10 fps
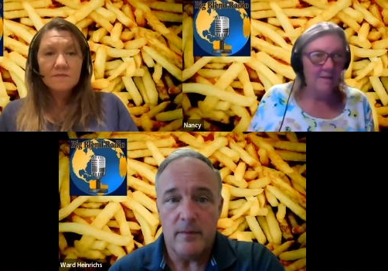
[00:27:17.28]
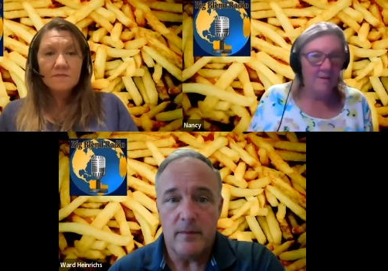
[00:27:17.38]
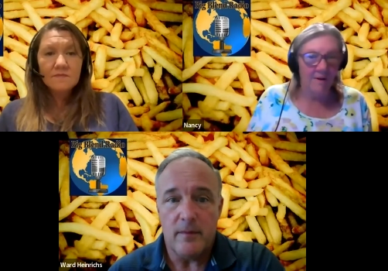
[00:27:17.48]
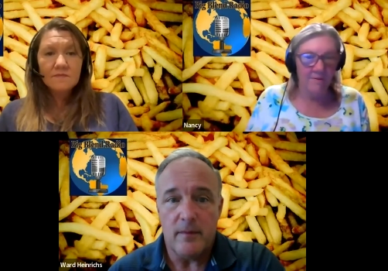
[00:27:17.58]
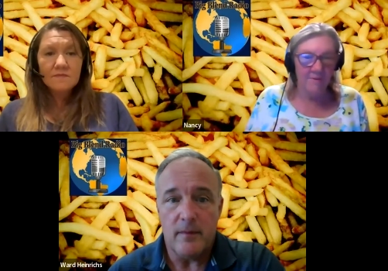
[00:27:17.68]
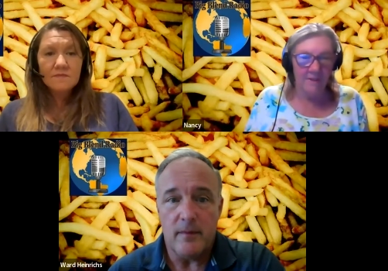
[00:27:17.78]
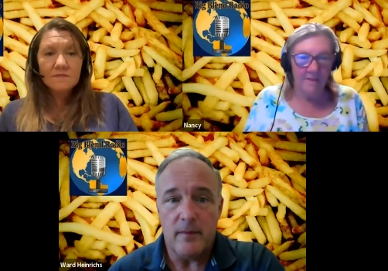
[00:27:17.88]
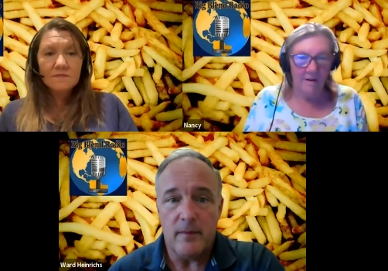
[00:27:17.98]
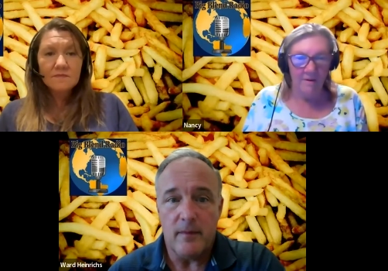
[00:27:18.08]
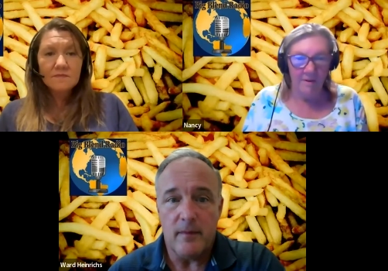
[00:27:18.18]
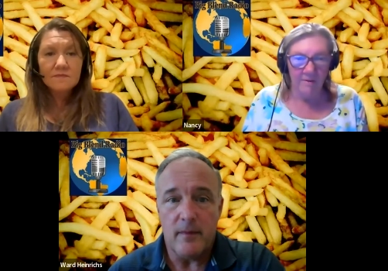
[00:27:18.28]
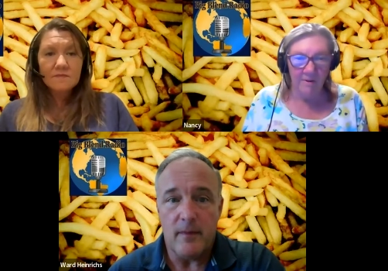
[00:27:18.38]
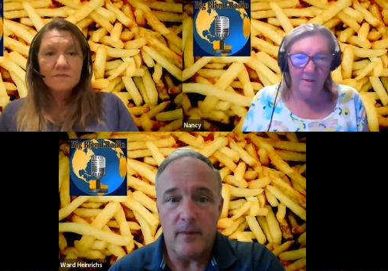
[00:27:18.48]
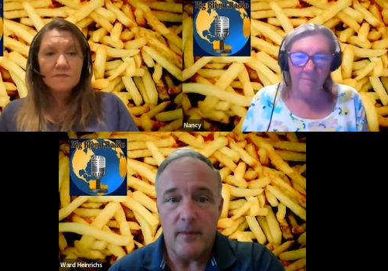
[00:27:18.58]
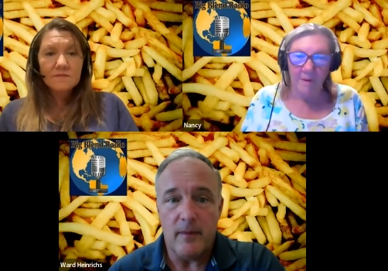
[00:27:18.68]
Speaker 1: You know, and are they
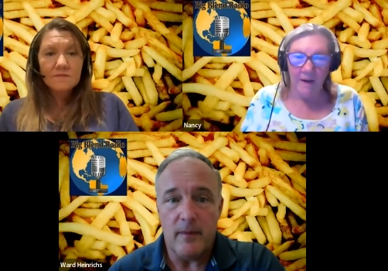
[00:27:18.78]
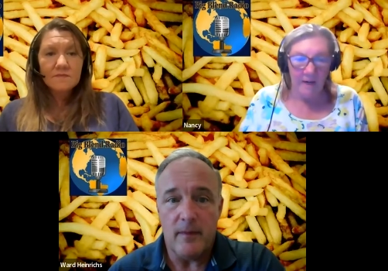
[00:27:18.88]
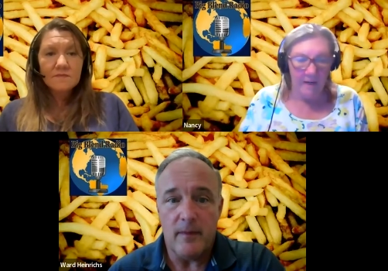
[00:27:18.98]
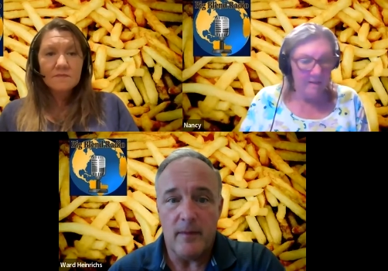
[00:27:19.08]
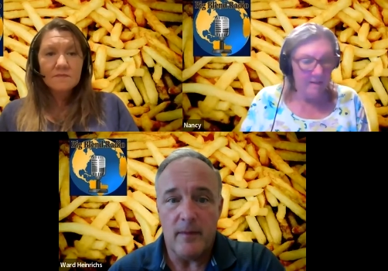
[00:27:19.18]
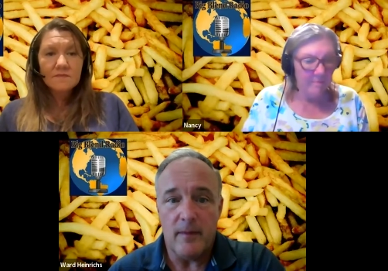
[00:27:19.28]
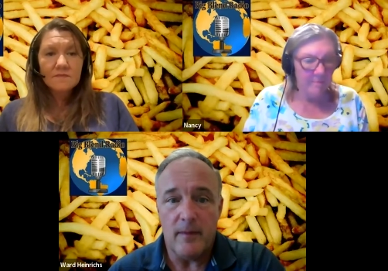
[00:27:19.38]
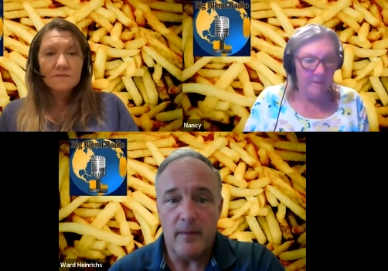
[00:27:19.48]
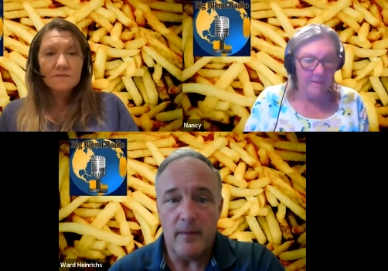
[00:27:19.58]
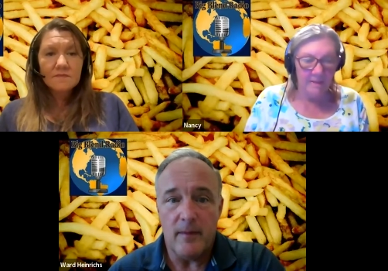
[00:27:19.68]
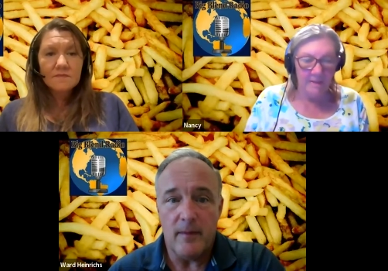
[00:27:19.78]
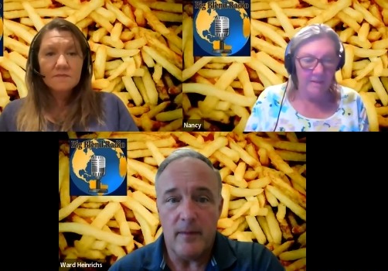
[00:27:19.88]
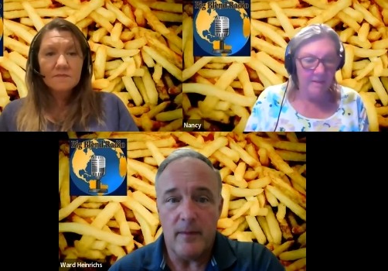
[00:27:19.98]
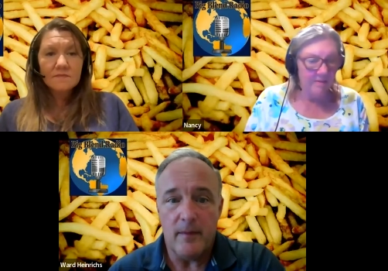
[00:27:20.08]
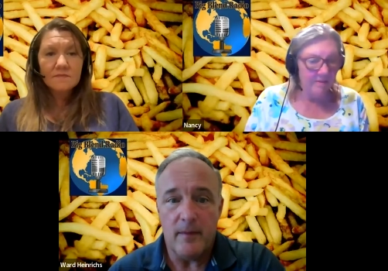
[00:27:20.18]
going by
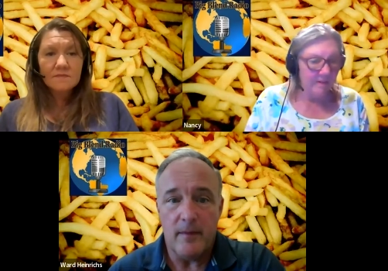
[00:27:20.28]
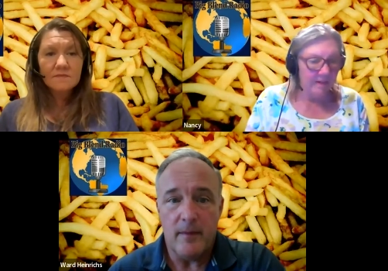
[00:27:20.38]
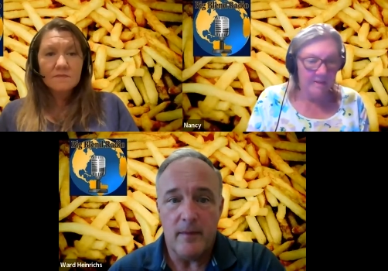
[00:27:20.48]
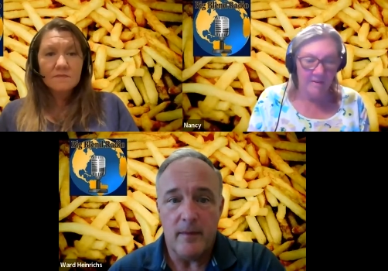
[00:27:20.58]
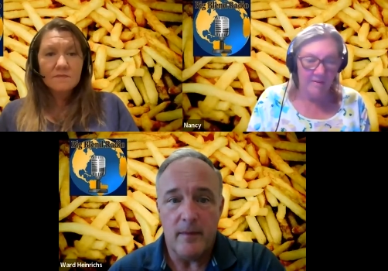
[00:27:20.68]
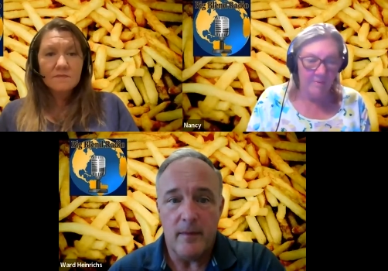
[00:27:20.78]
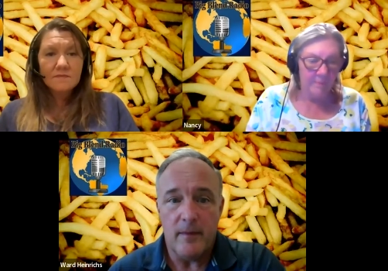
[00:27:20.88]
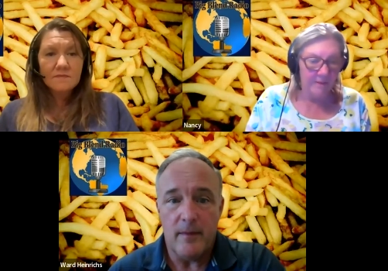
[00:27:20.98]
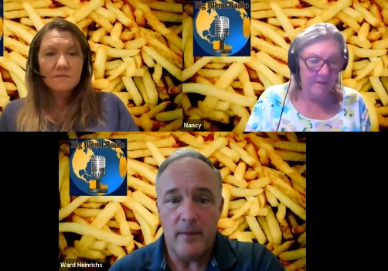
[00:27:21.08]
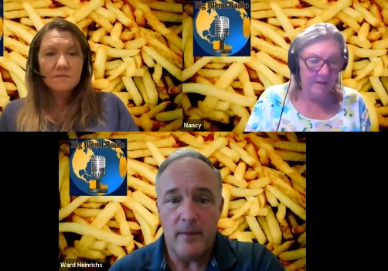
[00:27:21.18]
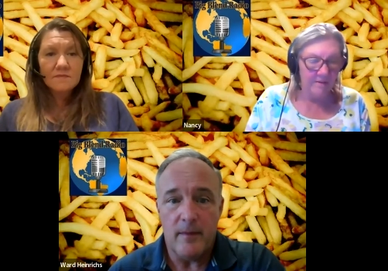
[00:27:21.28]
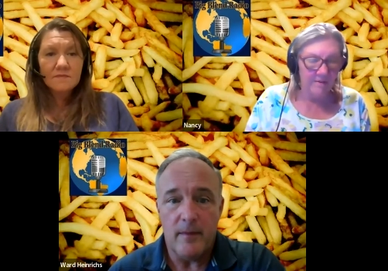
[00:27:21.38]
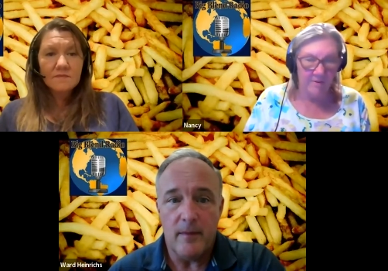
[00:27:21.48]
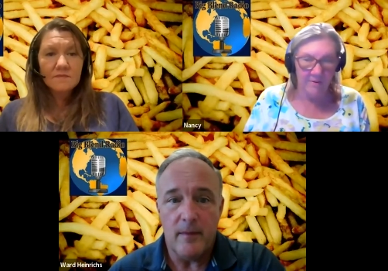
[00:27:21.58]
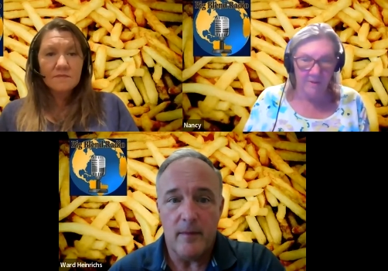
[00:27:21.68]
ability, intellect,
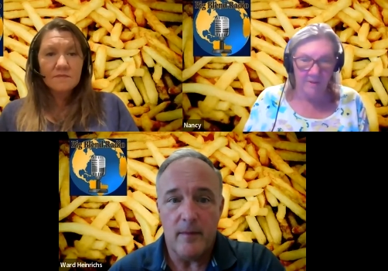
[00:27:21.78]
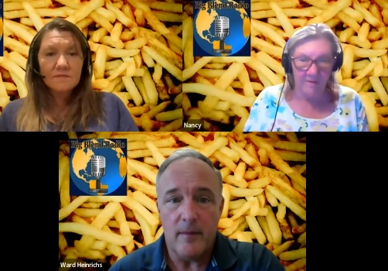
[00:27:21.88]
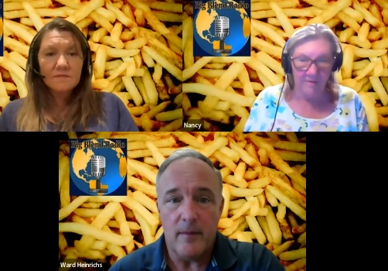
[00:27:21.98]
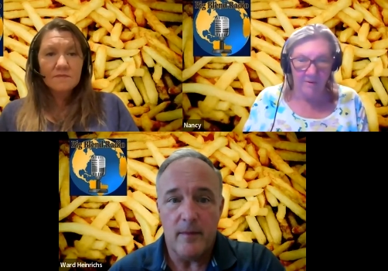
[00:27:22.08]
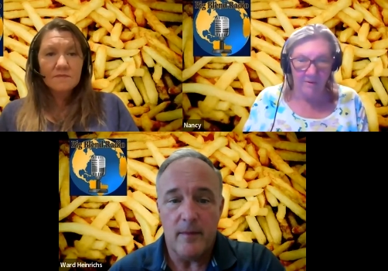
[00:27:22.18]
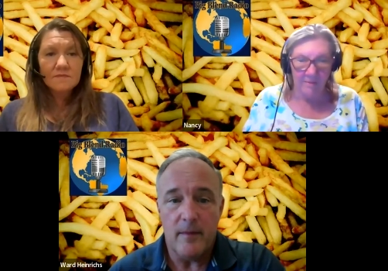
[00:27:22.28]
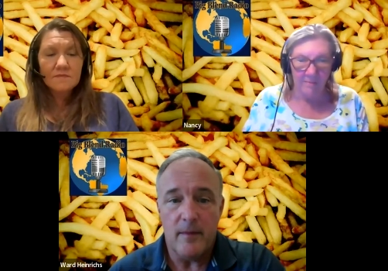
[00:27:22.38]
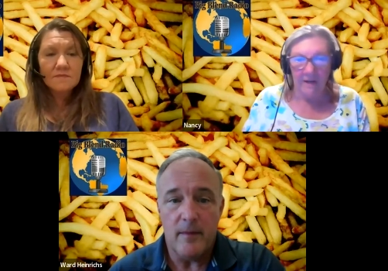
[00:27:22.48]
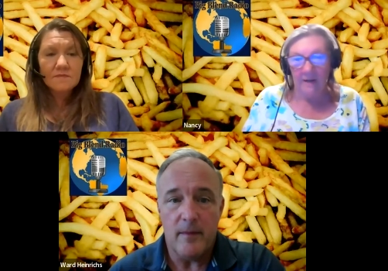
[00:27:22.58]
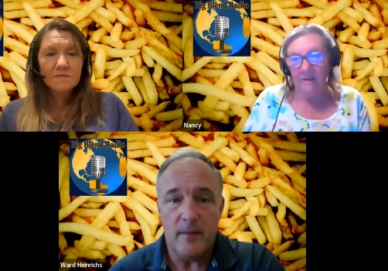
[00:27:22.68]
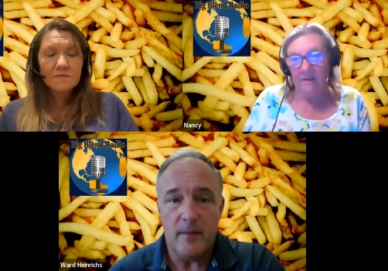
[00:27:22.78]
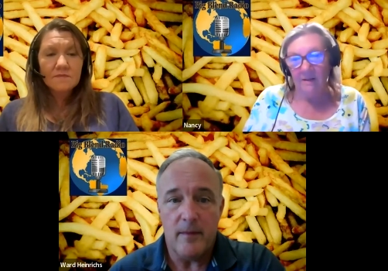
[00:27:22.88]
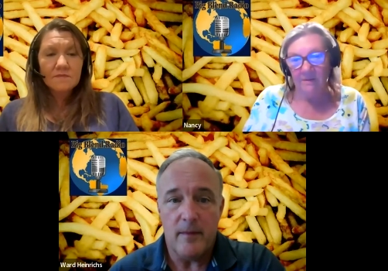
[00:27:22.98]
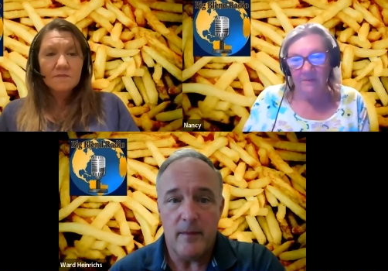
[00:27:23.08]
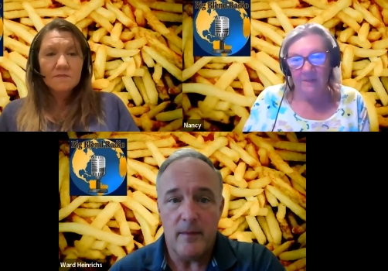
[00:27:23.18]
experience, or are they just going by a
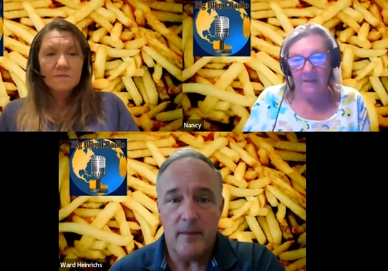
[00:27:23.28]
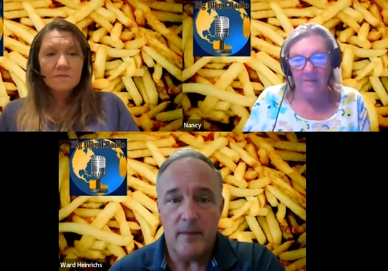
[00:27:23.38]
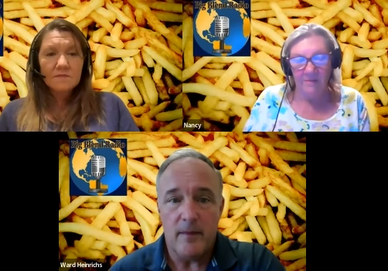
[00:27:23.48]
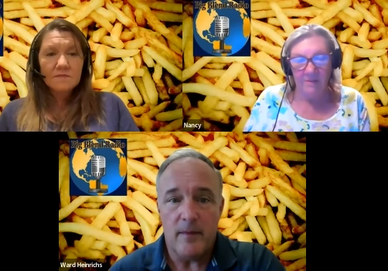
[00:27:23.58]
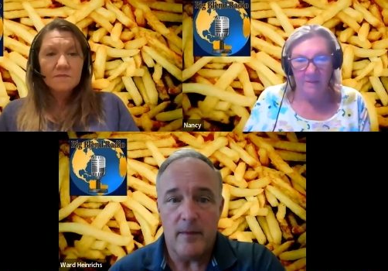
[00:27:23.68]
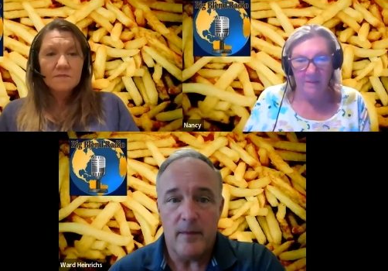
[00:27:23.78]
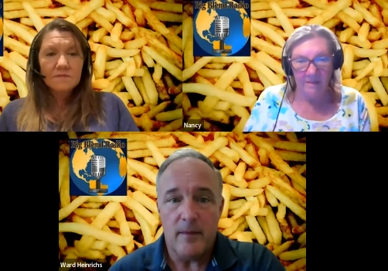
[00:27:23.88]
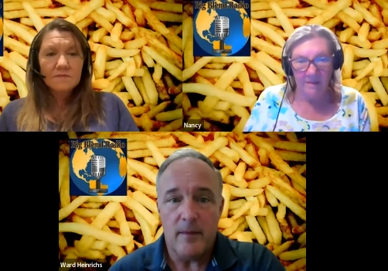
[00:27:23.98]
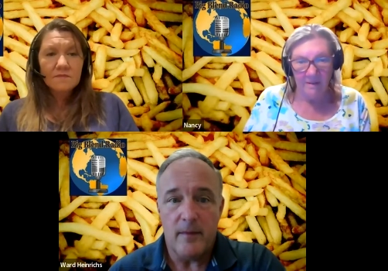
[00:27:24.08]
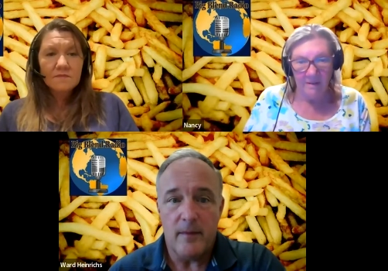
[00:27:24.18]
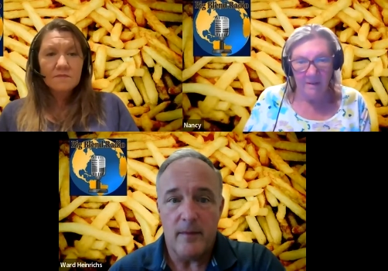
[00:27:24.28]
classification